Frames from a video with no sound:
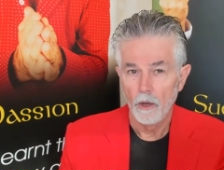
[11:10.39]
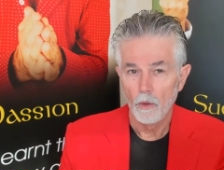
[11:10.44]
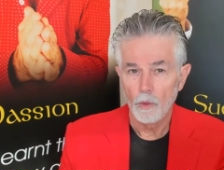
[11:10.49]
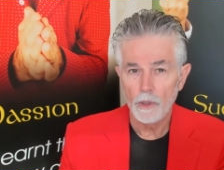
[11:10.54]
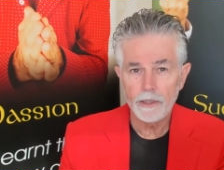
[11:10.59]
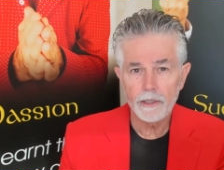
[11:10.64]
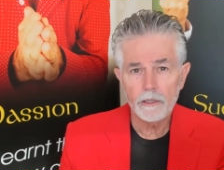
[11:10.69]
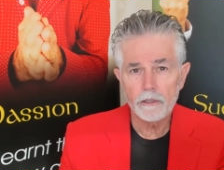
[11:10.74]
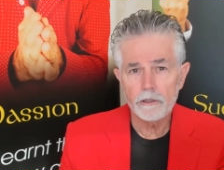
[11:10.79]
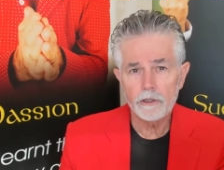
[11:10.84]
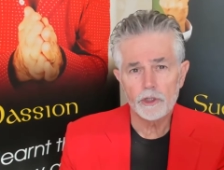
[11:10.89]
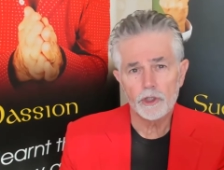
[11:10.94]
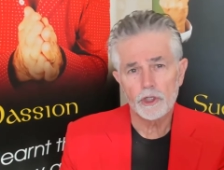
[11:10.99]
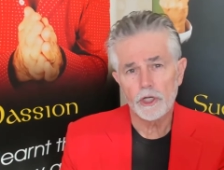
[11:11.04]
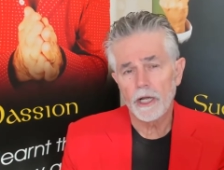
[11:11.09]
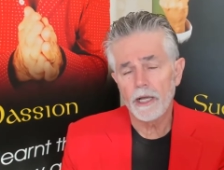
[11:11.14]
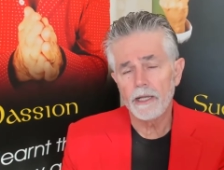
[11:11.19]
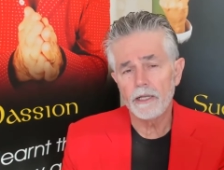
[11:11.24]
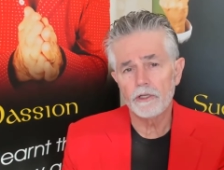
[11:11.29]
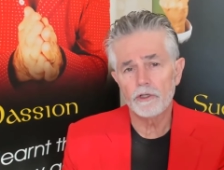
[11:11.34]
When did you
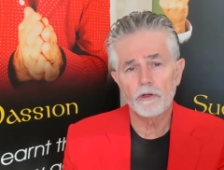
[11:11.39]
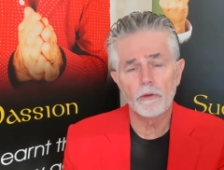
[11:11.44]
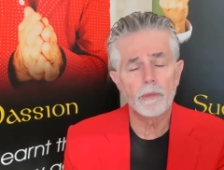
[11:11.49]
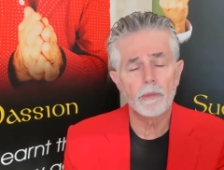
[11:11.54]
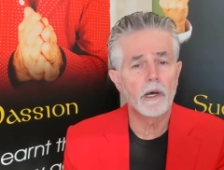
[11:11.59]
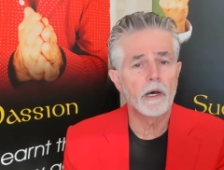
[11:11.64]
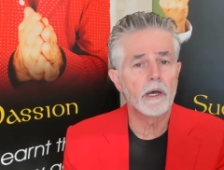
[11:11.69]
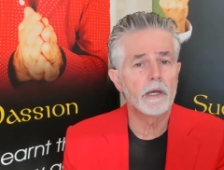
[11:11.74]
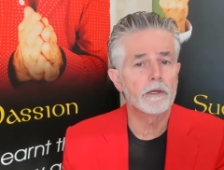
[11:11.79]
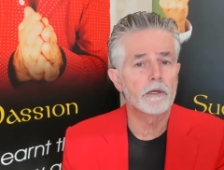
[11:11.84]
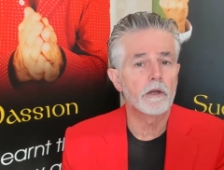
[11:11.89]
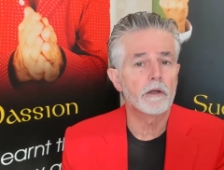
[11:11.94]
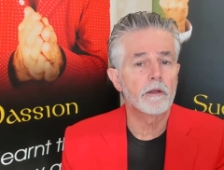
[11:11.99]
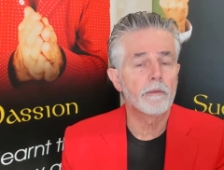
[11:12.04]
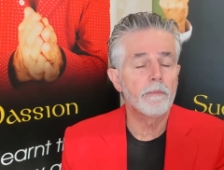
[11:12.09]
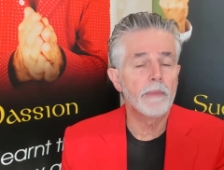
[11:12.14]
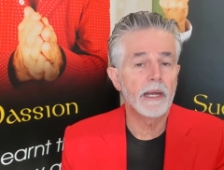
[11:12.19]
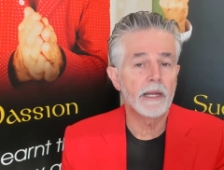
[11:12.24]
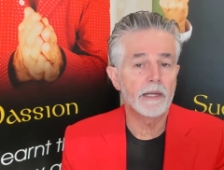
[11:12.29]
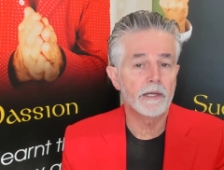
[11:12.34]
change your mind on
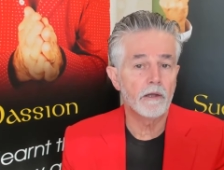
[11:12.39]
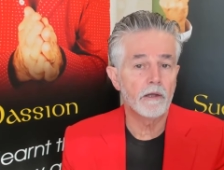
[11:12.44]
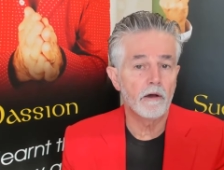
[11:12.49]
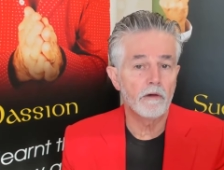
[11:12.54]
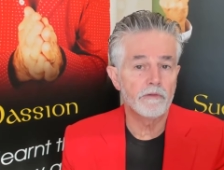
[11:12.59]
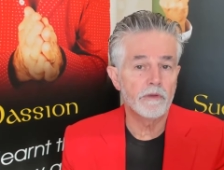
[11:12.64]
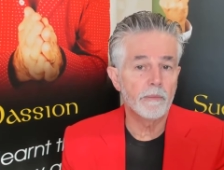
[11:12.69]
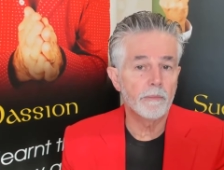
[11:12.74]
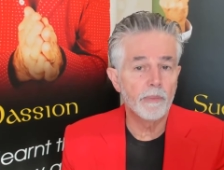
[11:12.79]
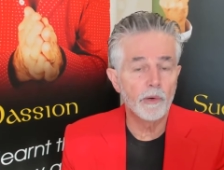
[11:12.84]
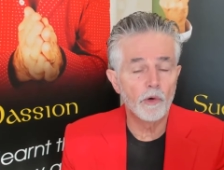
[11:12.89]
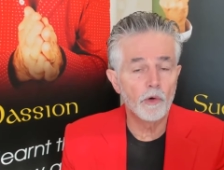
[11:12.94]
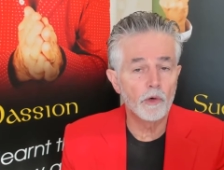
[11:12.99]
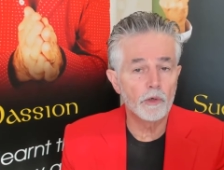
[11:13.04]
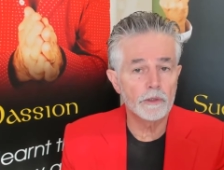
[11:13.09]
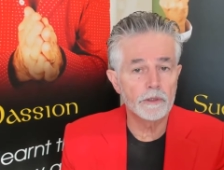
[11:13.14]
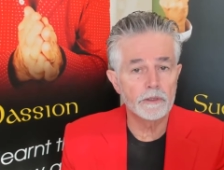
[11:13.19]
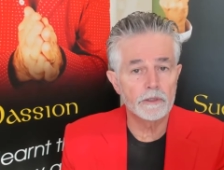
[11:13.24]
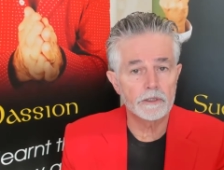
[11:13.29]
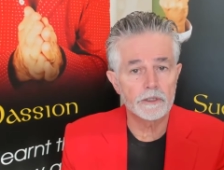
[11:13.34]
a matter of
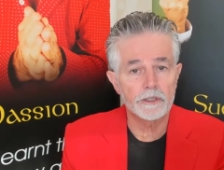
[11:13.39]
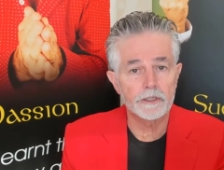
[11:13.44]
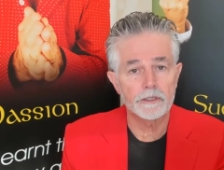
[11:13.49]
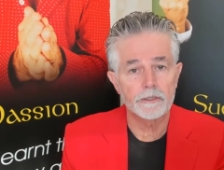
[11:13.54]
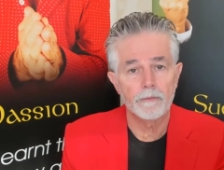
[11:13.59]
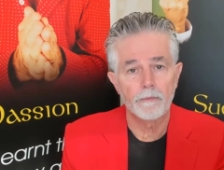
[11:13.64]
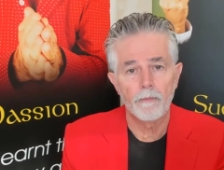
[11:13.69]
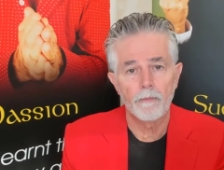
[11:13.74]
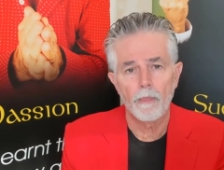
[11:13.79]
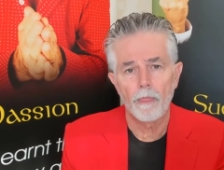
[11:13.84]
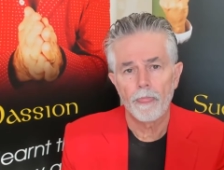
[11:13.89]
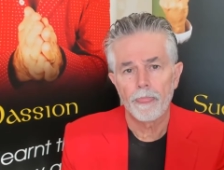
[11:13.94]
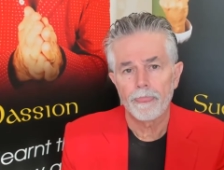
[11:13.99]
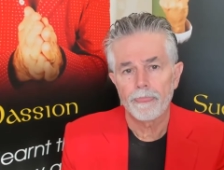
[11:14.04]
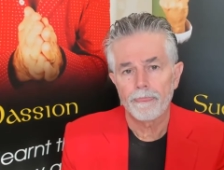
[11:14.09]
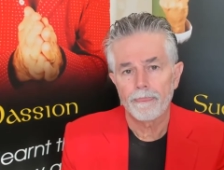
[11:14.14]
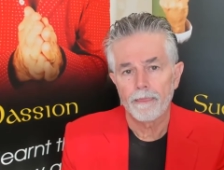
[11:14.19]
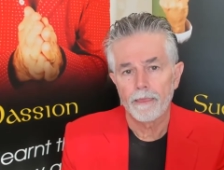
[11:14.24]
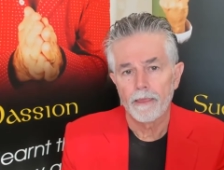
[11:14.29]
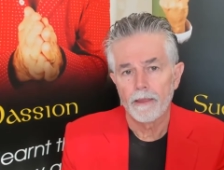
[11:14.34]
importance,
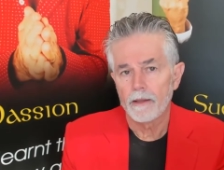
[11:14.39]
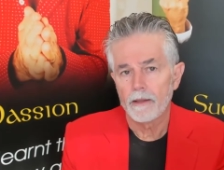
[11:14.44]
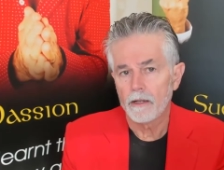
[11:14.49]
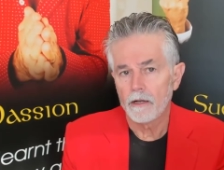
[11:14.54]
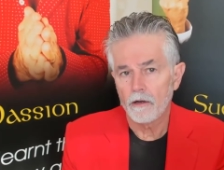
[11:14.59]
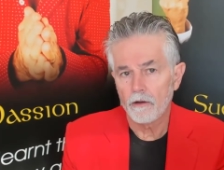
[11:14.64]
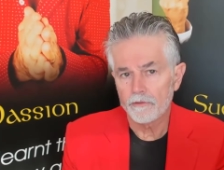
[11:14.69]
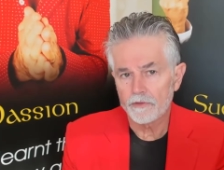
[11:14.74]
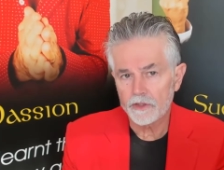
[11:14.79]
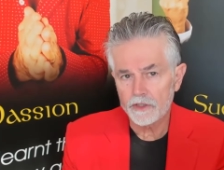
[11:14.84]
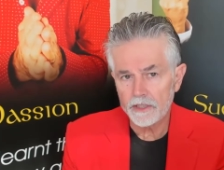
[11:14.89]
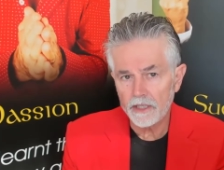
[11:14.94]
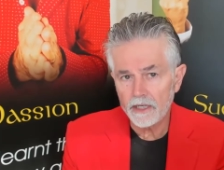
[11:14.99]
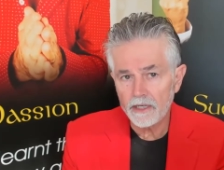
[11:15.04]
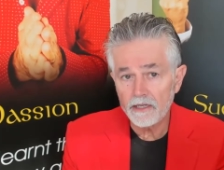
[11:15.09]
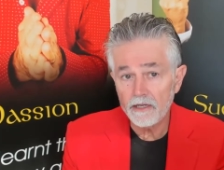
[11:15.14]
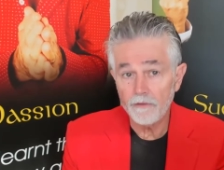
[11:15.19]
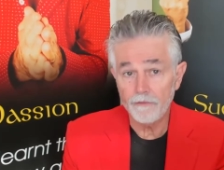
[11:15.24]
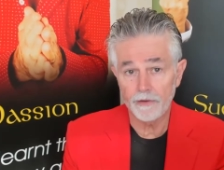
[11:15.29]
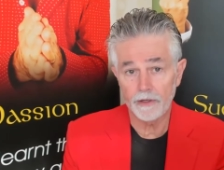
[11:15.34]
of
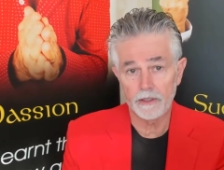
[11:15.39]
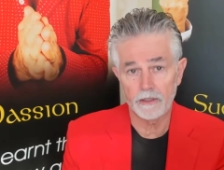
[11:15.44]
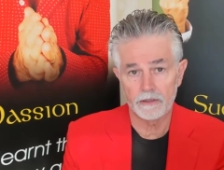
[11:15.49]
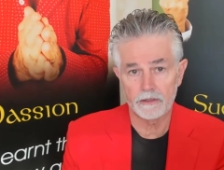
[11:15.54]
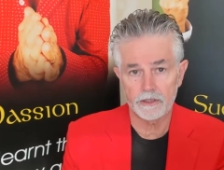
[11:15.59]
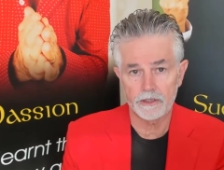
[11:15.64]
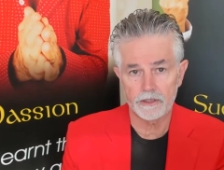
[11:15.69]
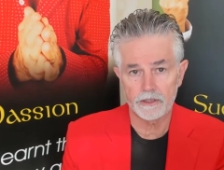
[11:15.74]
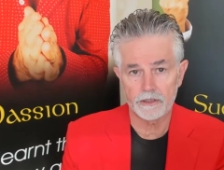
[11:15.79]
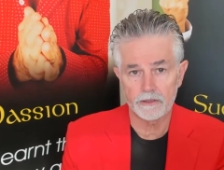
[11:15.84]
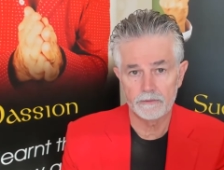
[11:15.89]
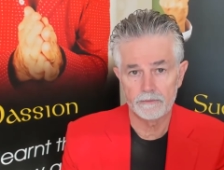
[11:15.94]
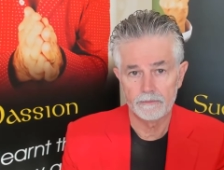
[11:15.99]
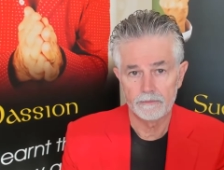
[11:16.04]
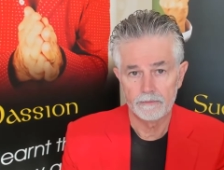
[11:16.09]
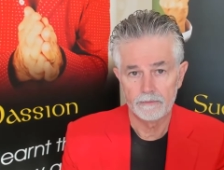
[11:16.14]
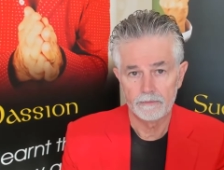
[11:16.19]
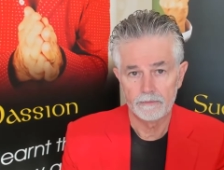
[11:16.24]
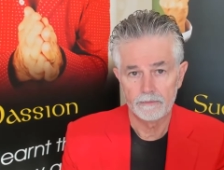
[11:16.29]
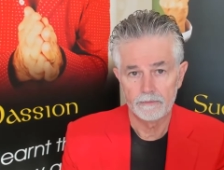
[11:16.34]
significance,
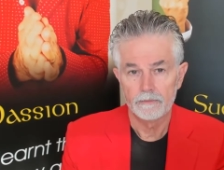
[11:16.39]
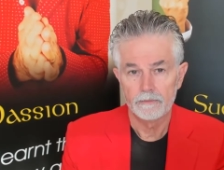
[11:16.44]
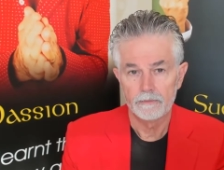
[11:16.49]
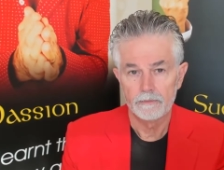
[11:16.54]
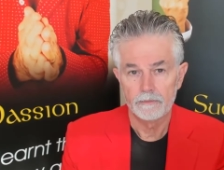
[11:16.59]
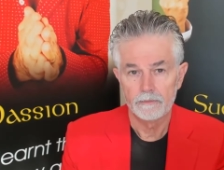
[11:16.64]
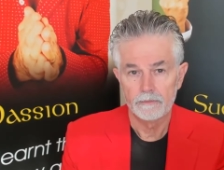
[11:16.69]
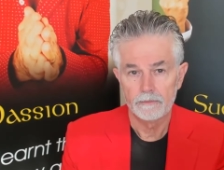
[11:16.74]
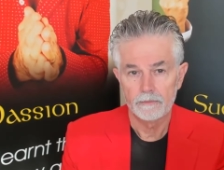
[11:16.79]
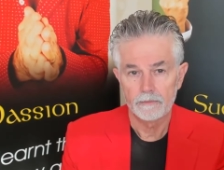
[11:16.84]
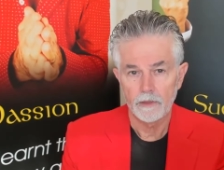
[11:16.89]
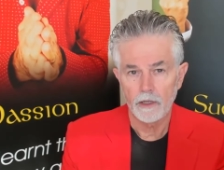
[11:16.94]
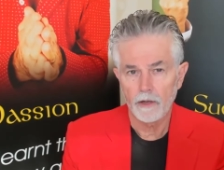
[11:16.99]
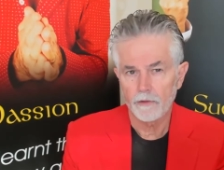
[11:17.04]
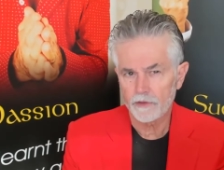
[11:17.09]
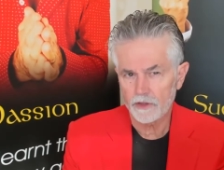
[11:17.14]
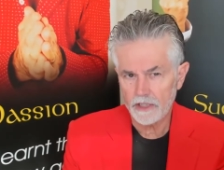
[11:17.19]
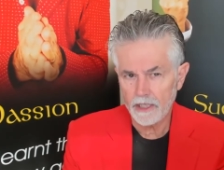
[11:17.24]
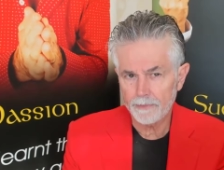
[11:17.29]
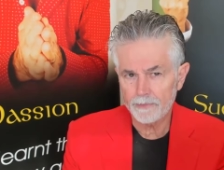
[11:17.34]

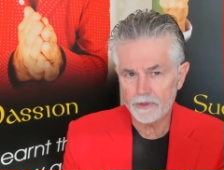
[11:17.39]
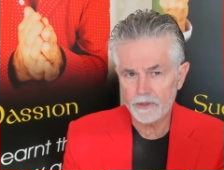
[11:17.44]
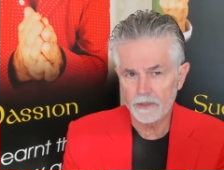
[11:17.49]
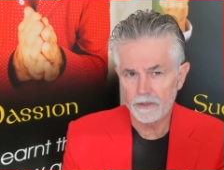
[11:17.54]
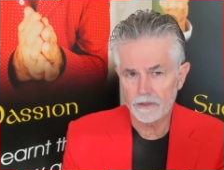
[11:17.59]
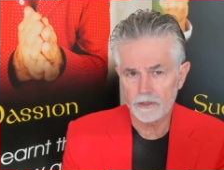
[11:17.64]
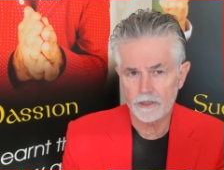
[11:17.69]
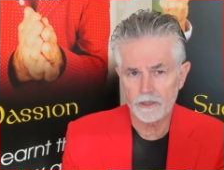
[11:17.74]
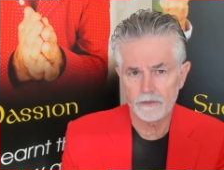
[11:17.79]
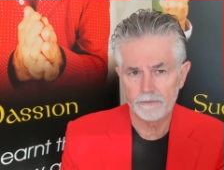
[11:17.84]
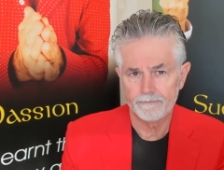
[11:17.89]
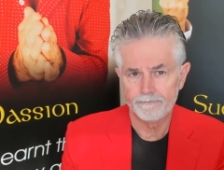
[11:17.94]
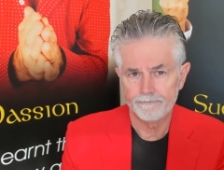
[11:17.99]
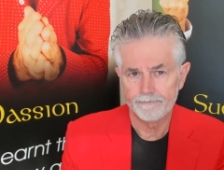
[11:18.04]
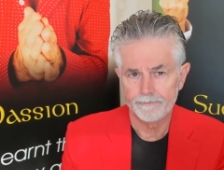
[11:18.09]
of substance?